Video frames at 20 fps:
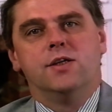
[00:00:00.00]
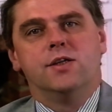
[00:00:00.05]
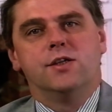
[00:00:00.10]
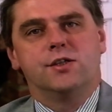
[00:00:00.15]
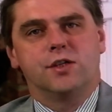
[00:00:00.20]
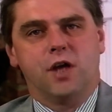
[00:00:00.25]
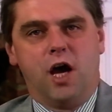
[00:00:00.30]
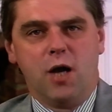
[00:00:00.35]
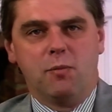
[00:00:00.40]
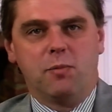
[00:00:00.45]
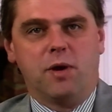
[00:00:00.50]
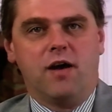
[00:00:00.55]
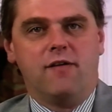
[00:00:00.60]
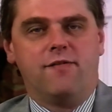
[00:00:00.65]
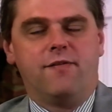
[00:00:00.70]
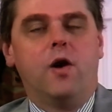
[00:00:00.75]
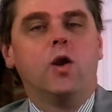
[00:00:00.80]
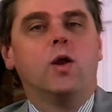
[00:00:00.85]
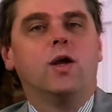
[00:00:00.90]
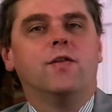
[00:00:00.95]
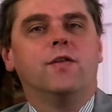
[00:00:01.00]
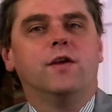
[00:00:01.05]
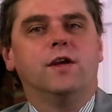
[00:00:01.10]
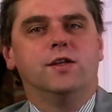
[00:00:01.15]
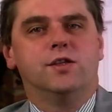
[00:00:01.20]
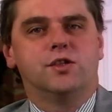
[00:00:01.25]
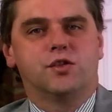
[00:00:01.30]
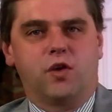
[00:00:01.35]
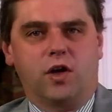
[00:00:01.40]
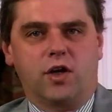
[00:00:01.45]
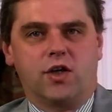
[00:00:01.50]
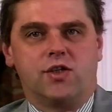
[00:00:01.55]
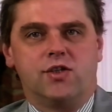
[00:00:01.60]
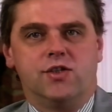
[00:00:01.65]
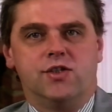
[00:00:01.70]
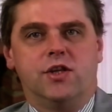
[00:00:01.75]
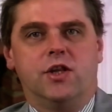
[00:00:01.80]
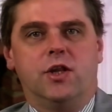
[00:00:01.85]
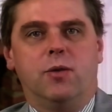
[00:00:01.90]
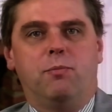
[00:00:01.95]
Start by following the
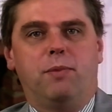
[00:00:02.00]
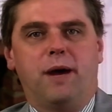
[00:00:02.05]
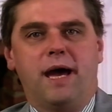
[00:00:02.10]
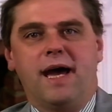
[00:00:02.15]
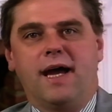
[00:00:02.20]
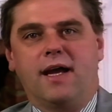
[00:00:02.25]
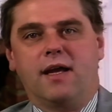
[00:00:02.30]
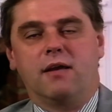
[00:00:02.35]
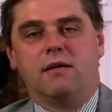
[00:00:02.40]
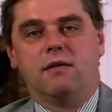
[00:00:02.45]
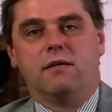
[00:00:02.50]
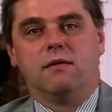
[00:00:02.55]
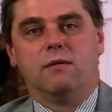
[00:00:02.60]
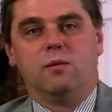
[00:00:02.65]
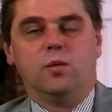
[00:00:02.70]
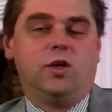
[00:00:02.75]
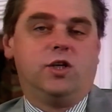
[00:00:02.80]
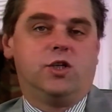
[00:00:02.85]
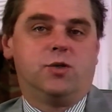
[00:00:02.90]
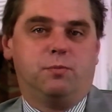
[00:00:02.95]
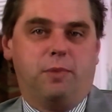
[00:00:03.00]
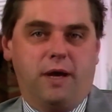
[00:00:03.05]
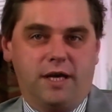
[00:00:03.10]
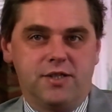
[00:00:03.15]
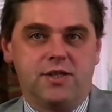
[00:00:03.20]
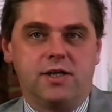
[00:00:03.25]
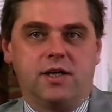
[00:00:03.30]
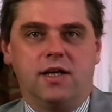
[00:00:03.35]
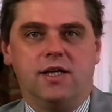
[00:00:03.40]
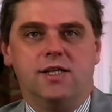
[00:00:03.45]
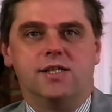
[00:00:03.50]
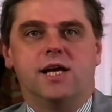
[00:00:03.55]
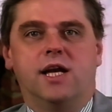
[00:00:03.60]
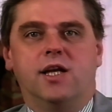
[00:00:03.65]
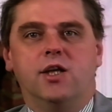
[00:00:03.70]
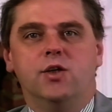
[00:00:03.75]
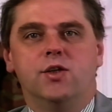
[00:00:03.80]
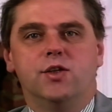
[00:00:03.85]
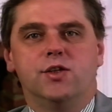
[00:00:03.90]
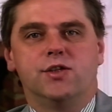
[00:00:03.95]
instructions in the pack, which basically tell
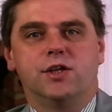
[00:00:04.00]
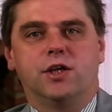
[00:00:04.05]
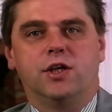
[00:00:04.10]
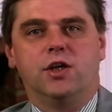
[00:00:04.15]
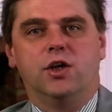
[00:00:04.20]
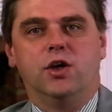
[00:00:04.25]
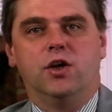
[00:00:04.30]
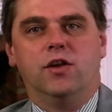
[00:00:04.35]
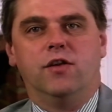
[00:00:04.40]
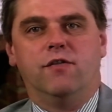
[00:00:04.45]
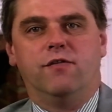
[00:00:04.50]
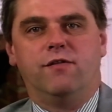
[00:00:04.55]
you to secure the